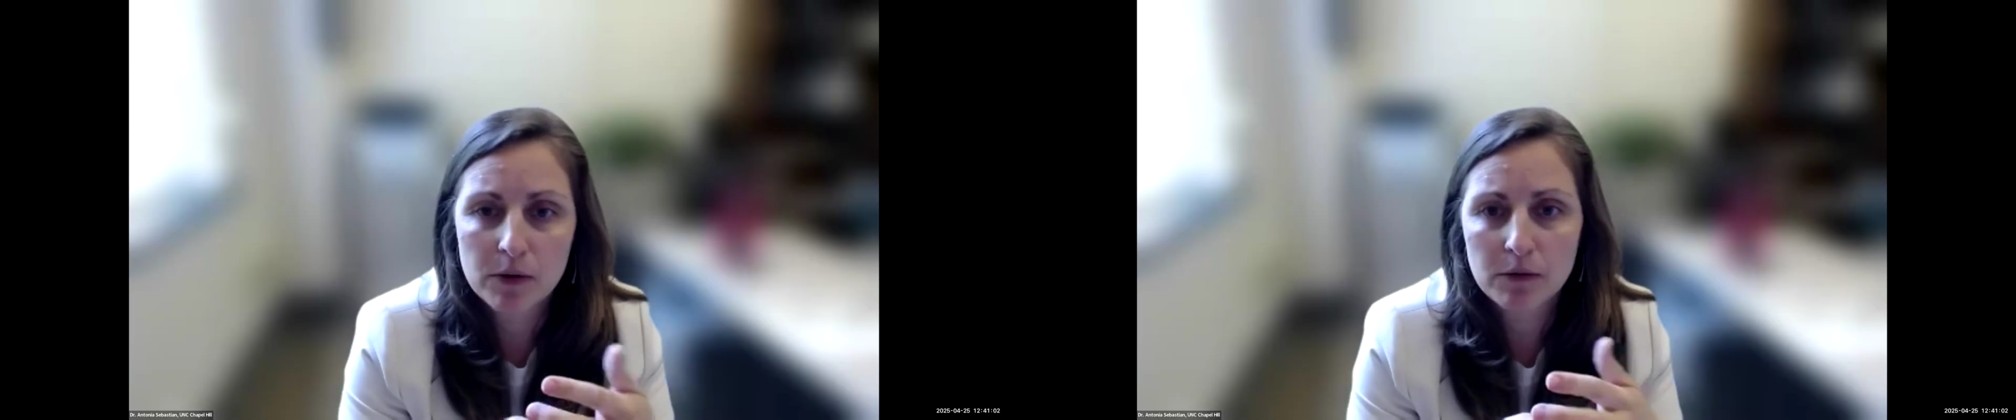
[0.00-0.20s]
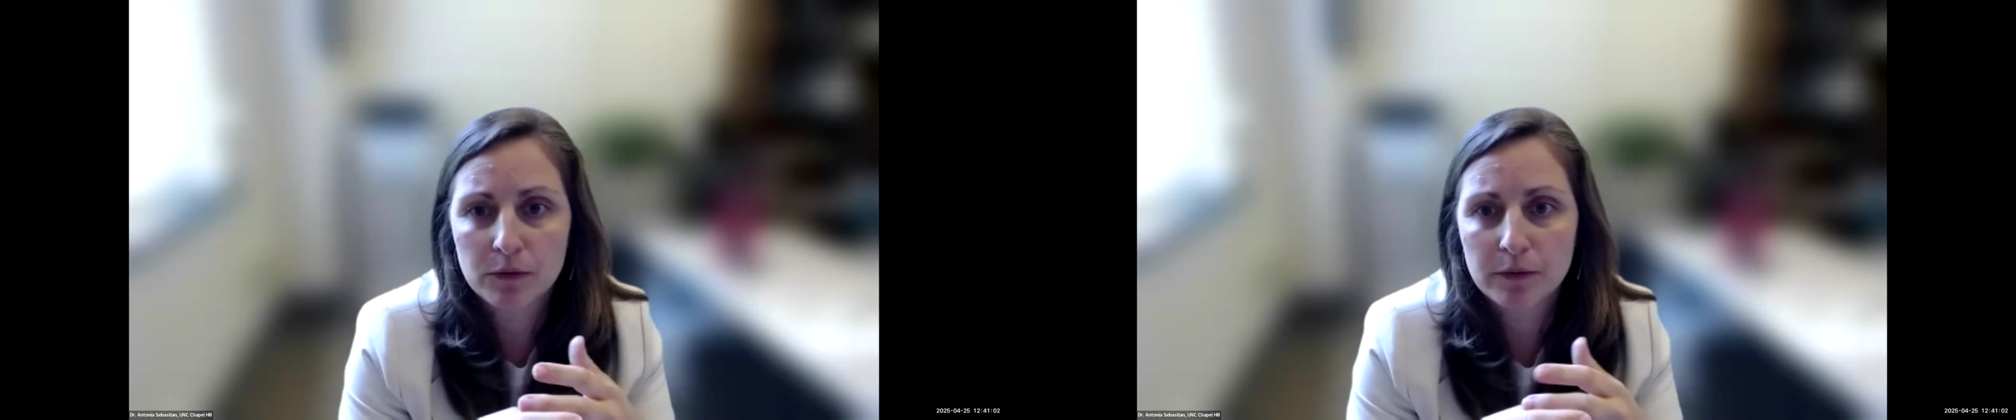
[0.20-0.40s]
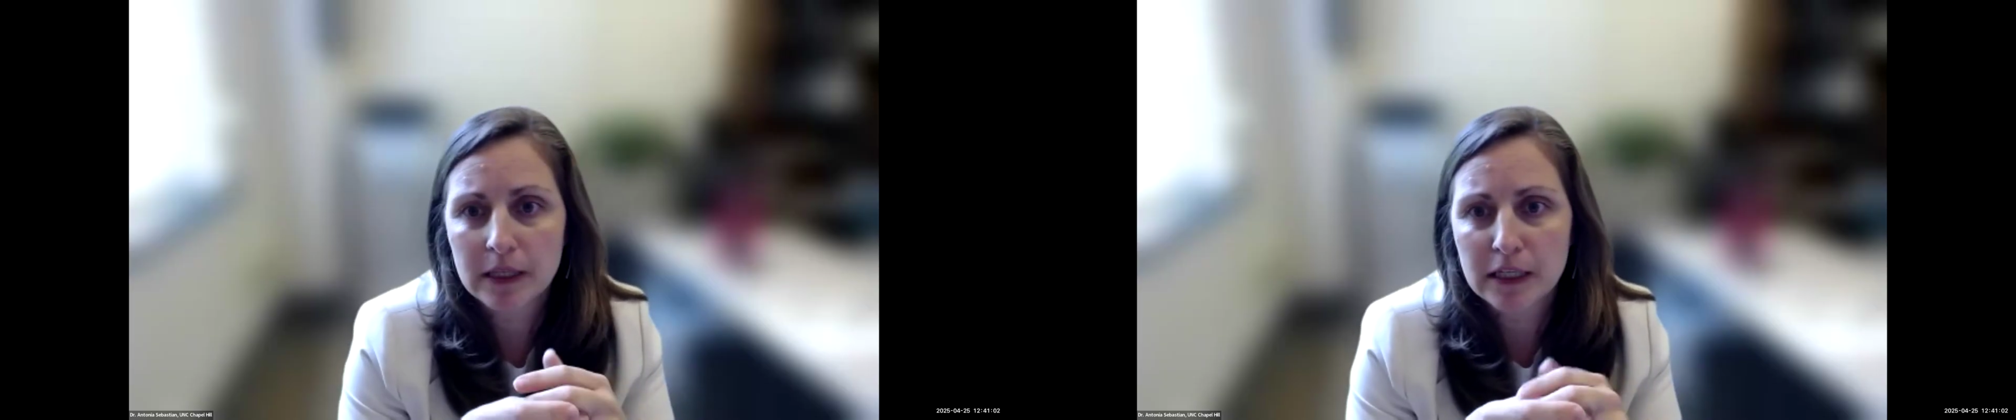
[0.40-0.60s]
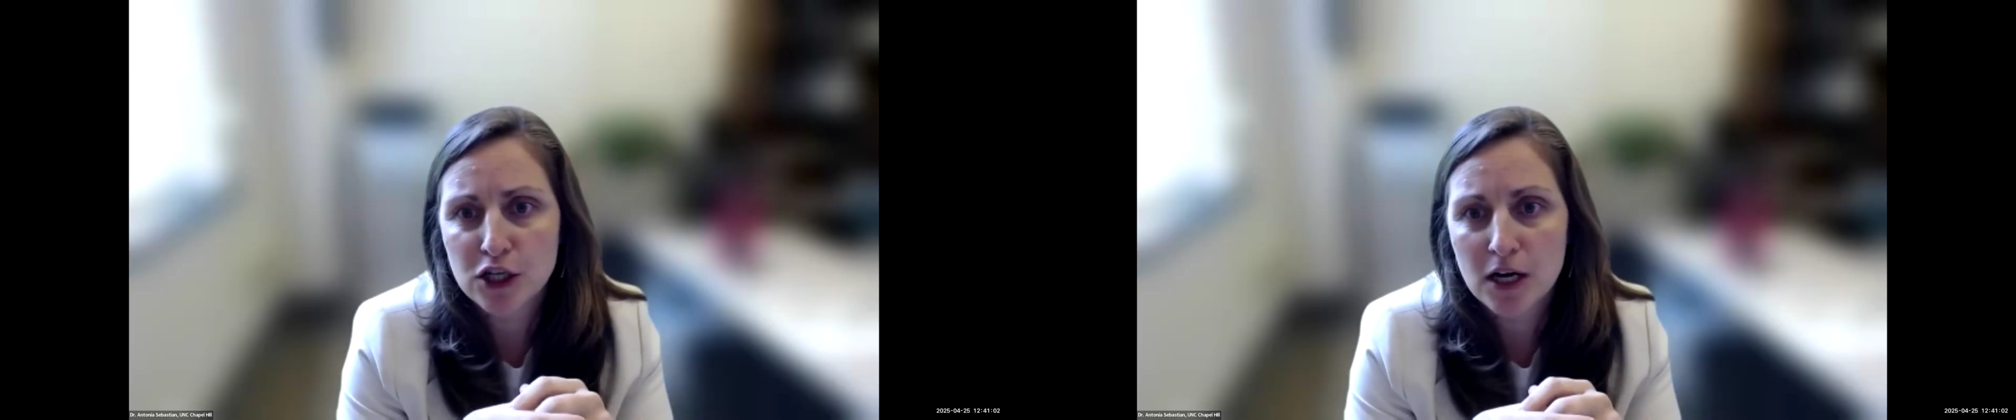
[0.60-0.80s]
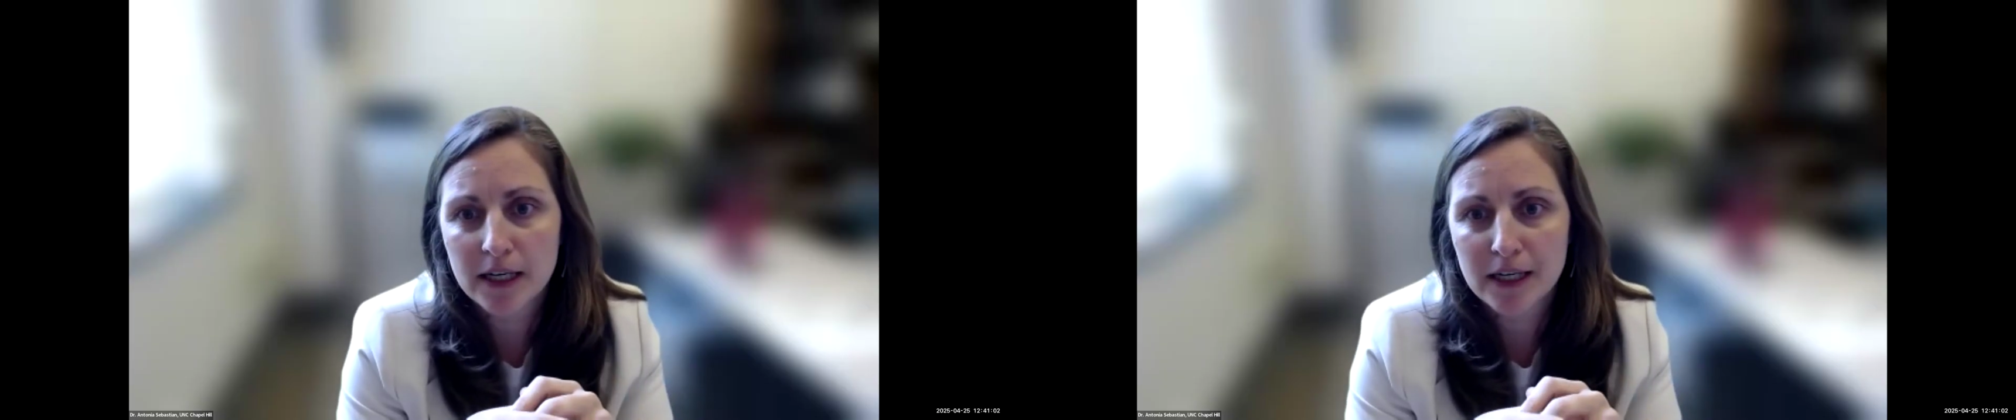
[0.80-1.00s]
we were really
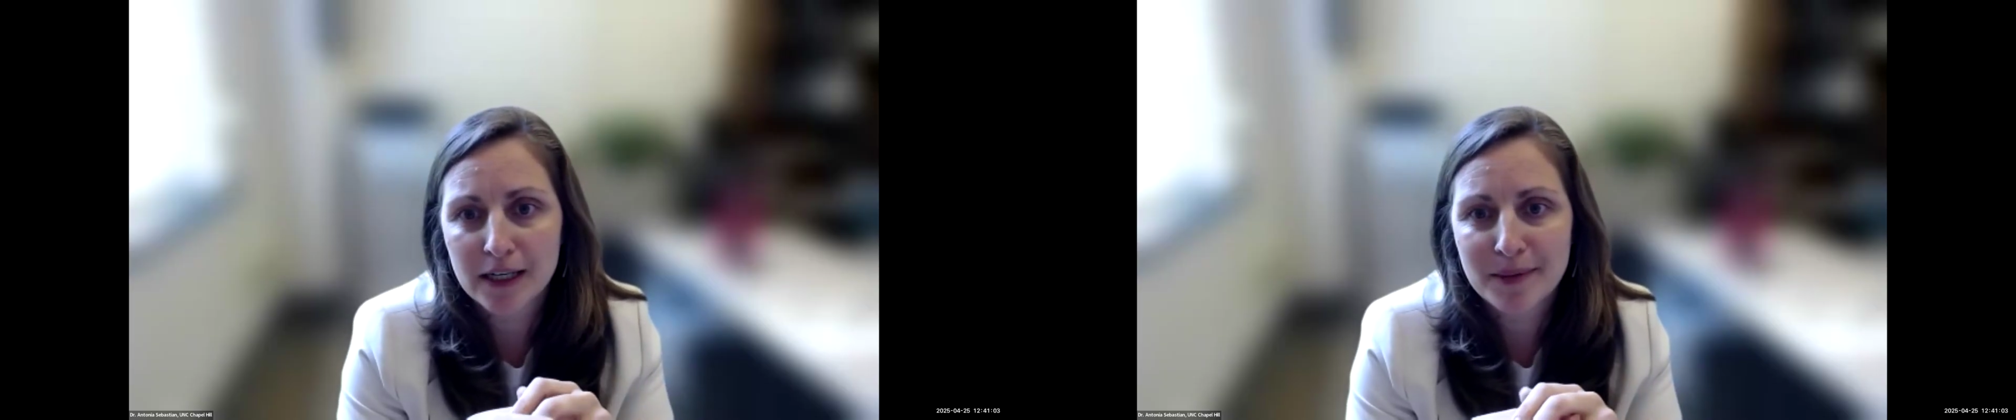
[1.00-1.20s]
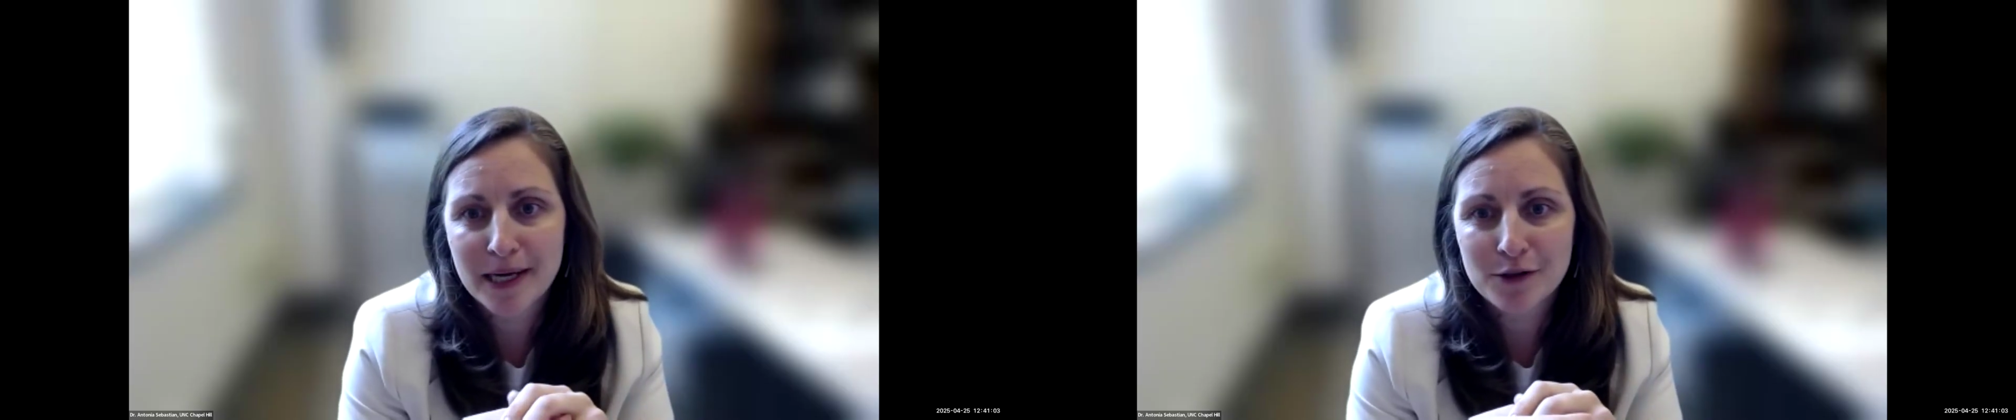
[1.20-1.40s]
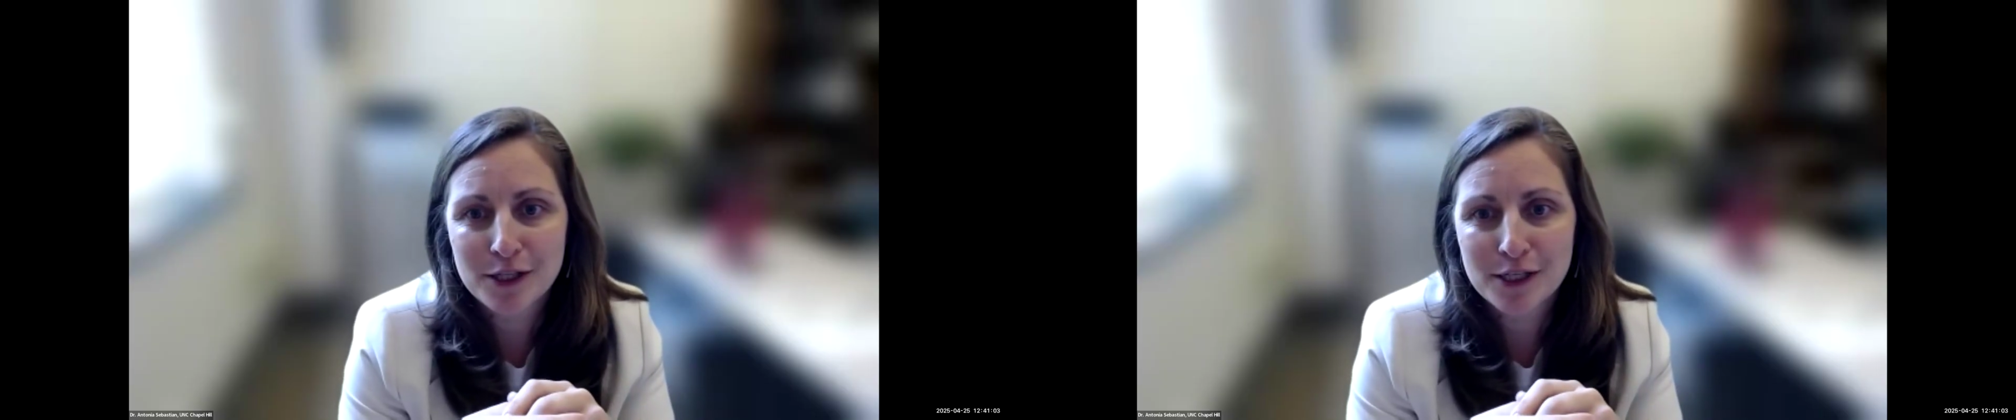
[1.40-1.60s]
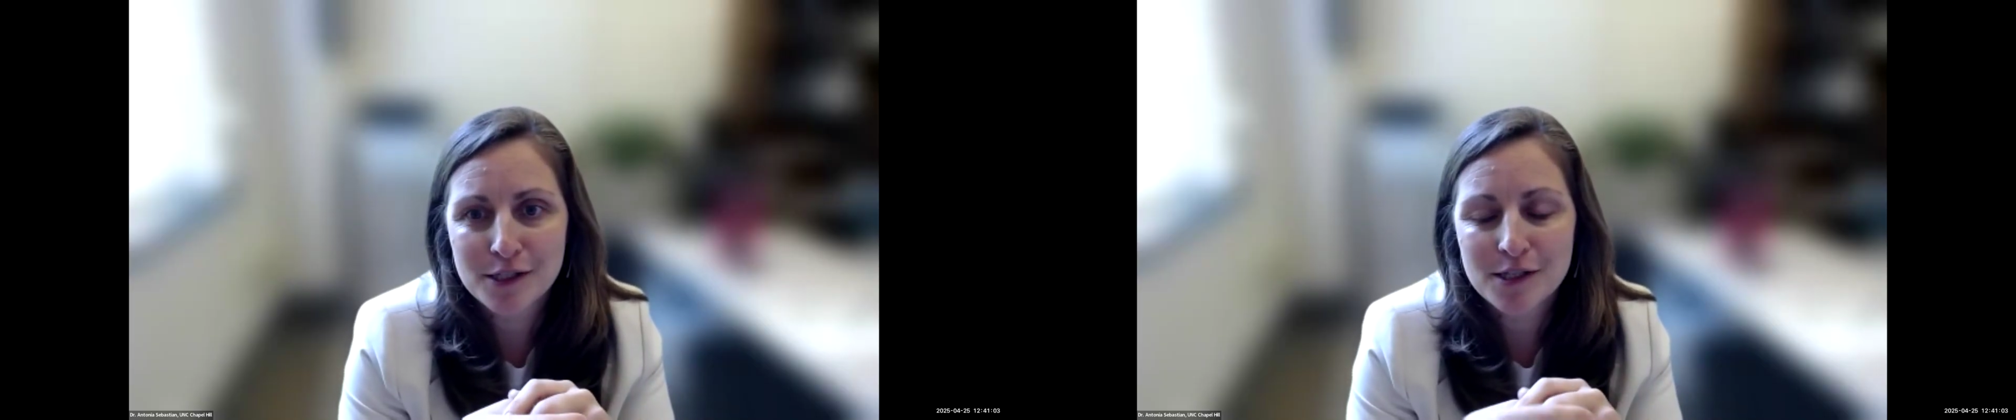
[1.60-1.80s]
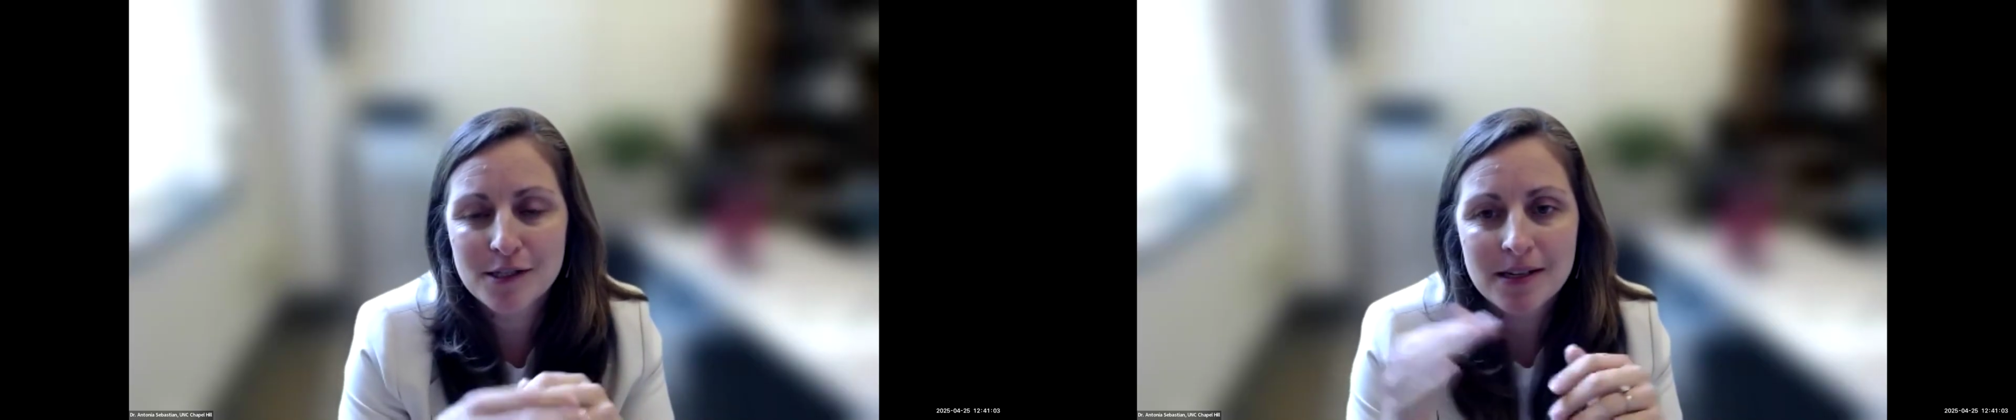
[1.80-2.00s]
talking about
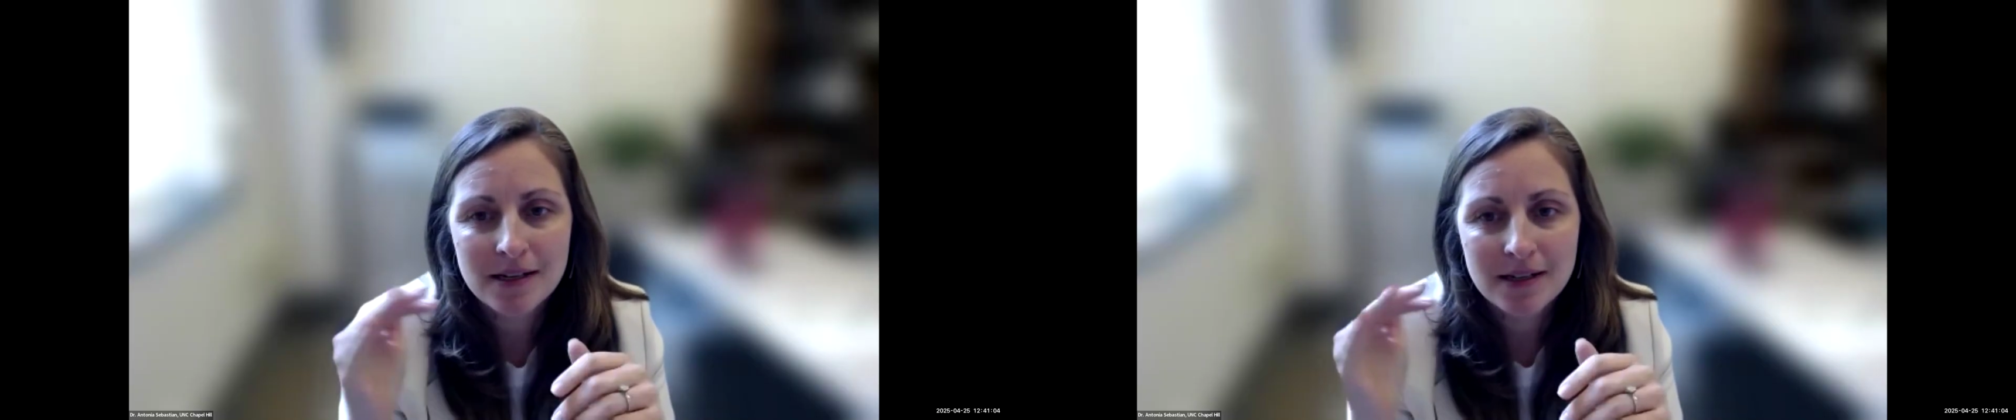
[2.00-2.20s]
this